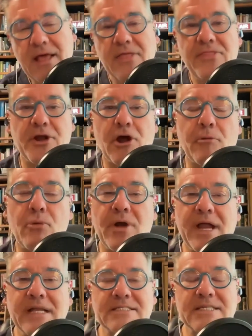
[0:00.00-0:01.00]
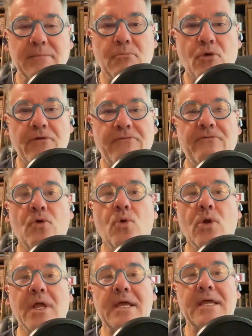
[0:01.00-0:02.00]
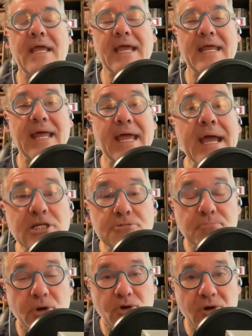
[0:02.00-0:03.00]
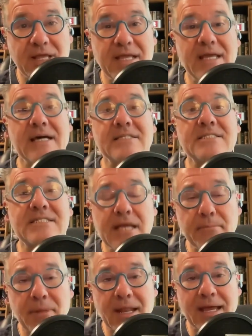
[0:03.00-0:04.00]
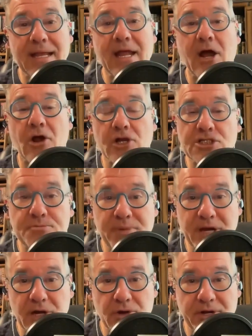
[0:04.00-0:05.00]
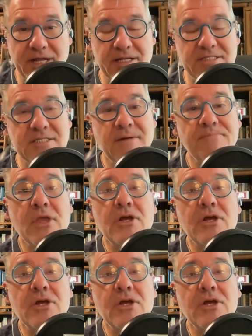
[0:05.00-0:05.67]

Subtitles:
then our brains can more fully and expertly assimilate our experience